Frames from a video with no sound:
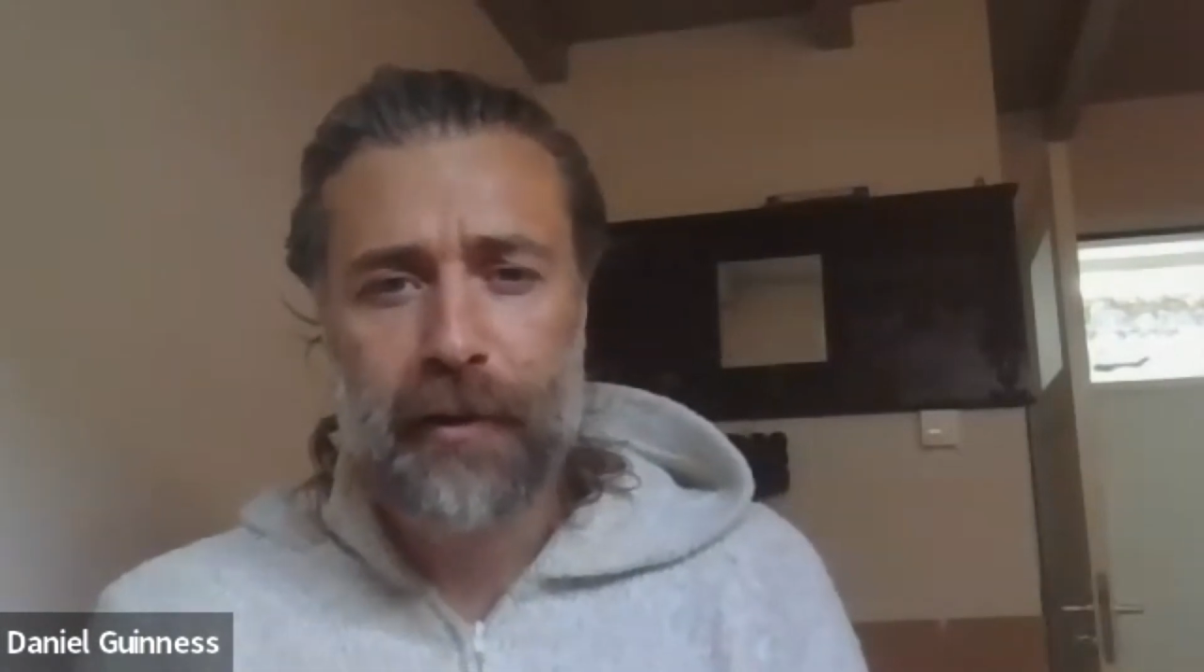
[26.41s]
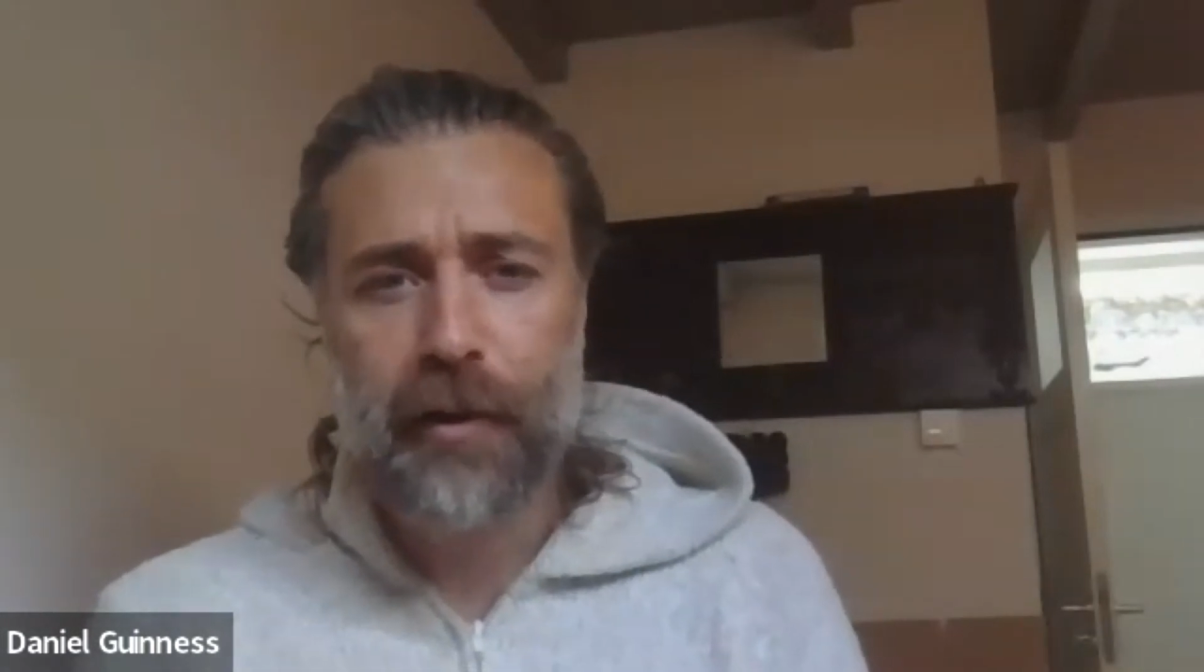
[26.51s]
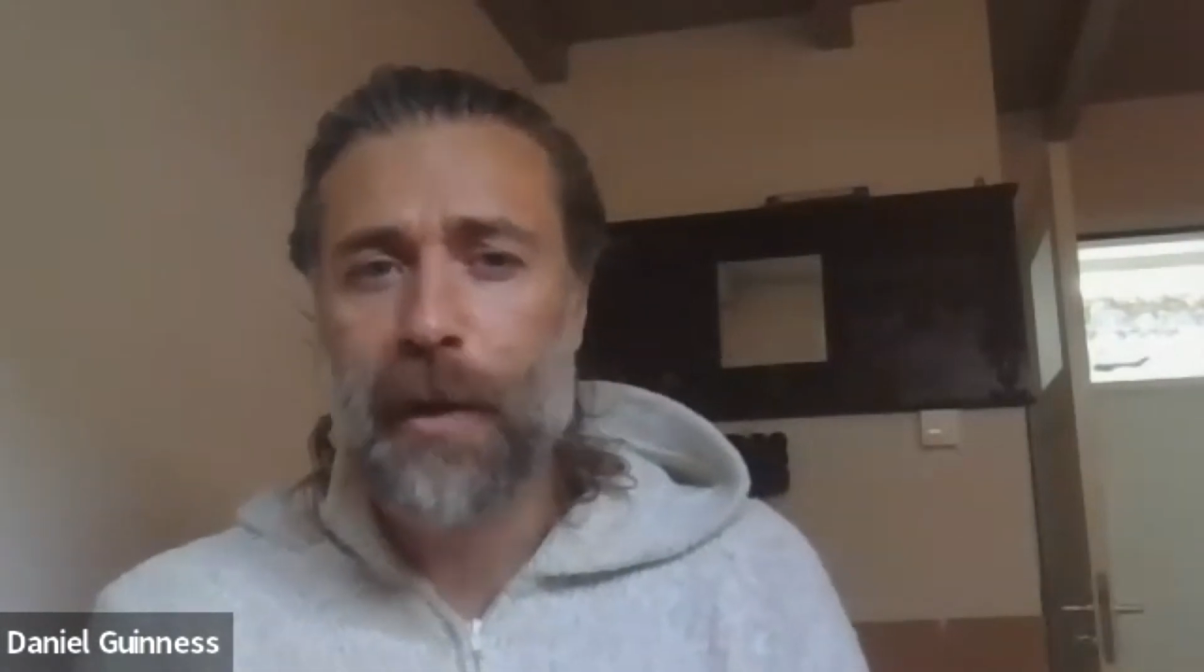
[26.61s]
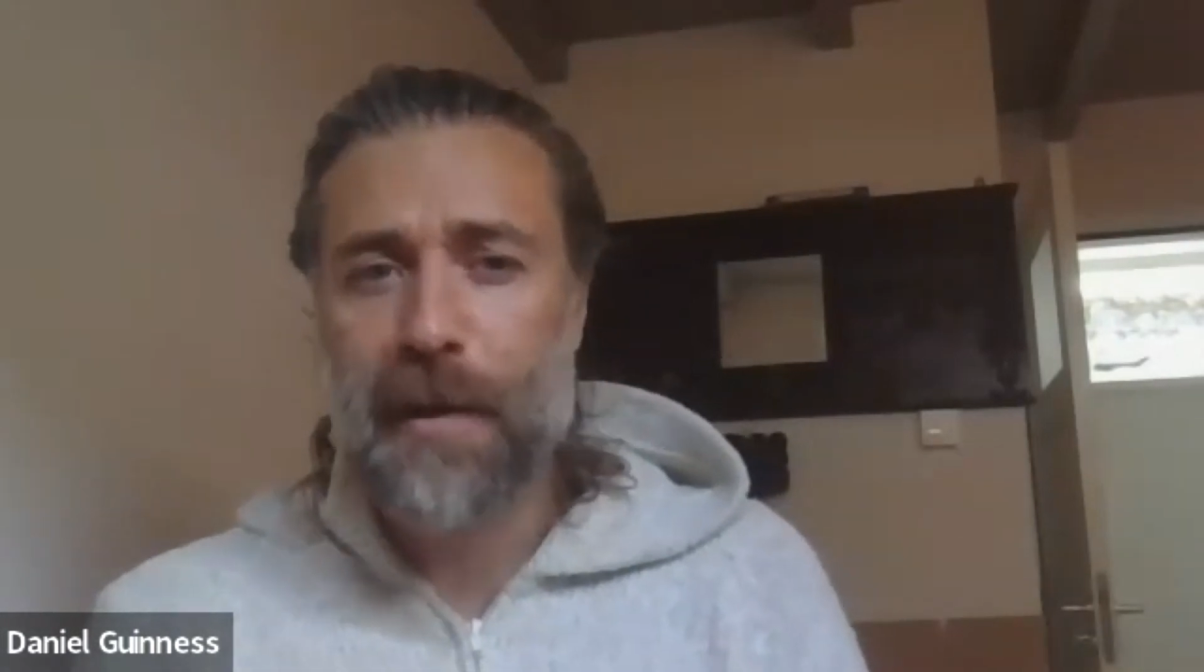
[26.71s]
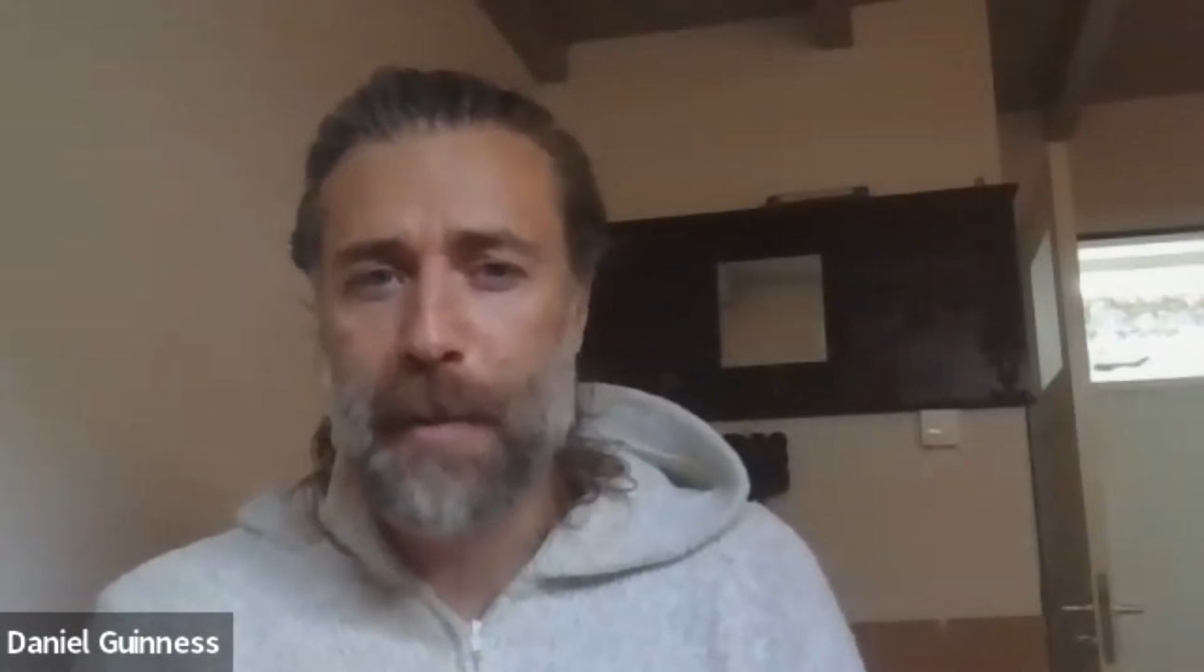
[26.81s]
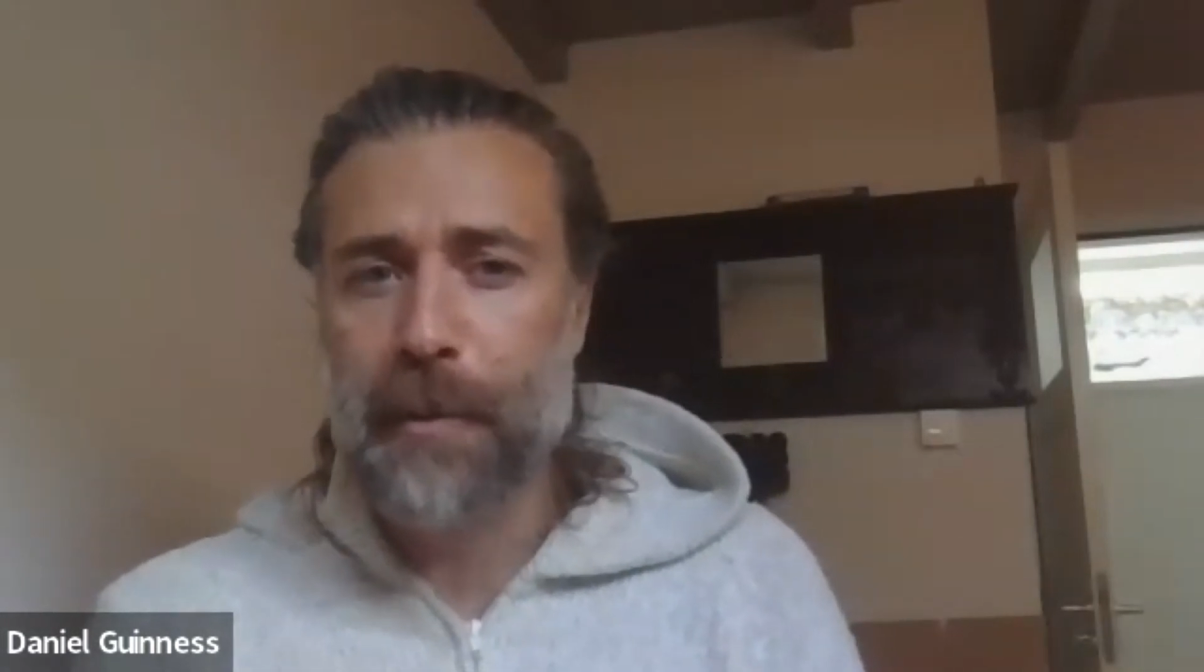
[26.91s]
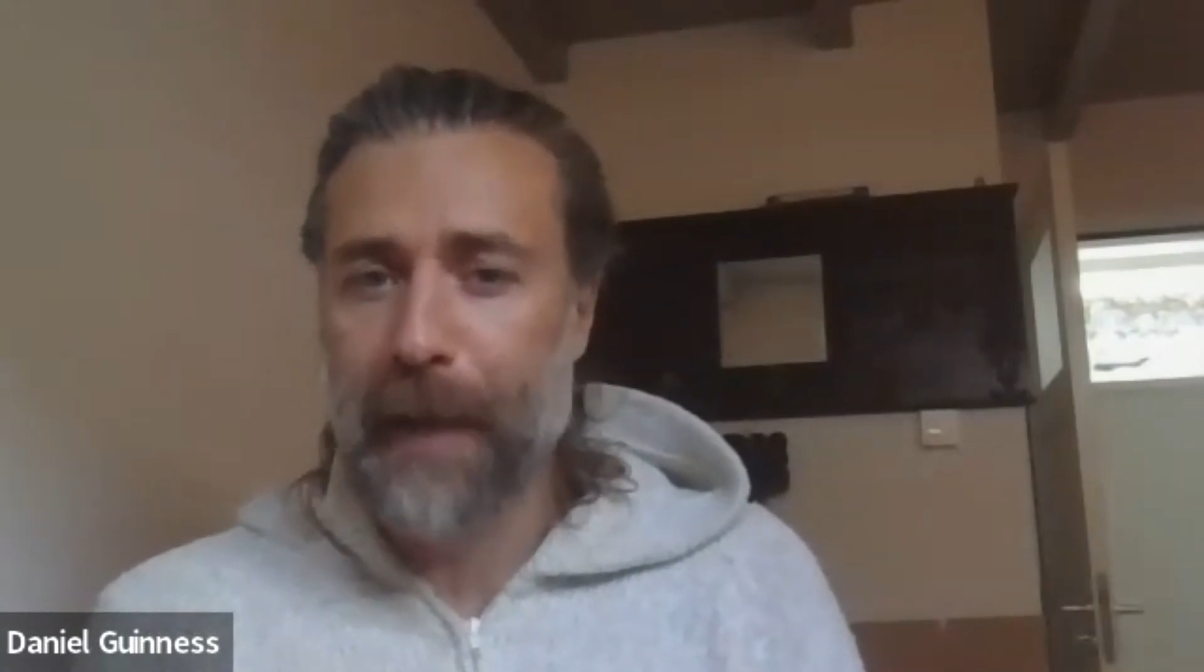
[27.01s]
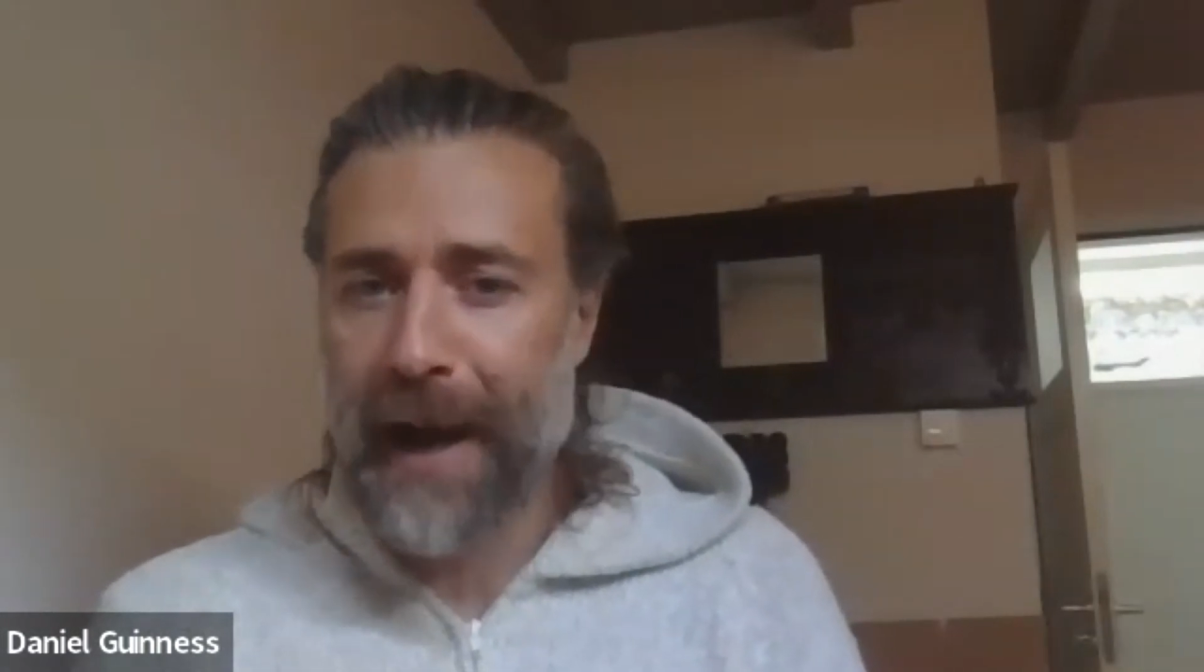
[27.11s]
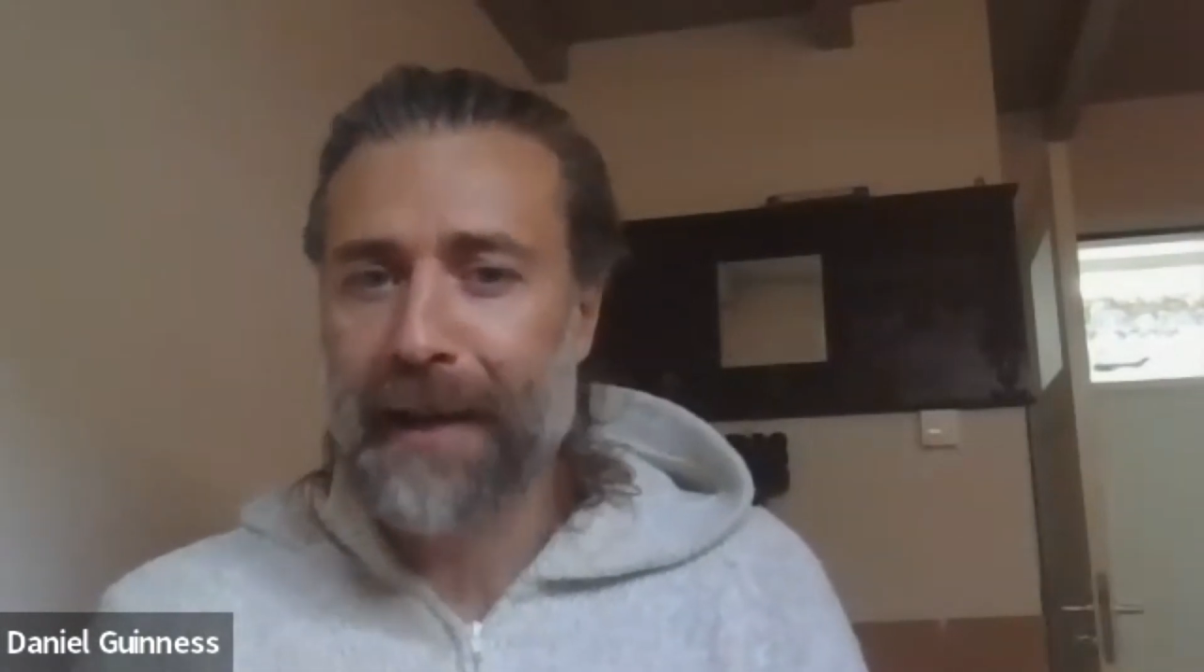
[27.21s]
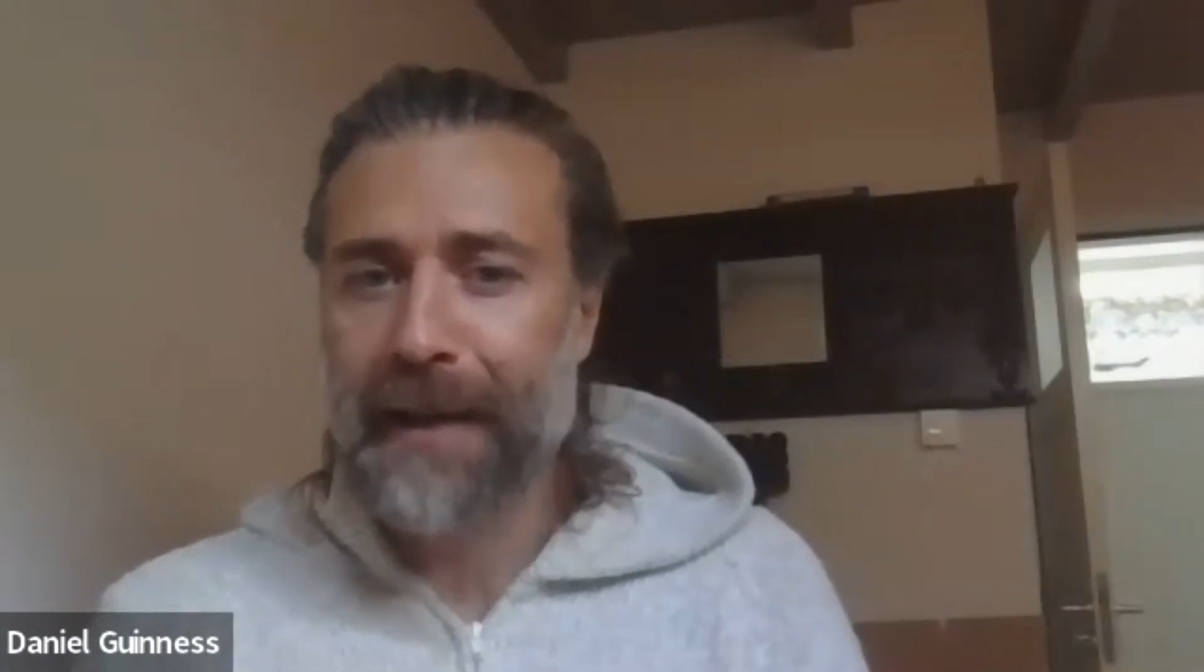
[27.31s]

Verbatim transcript: not many people are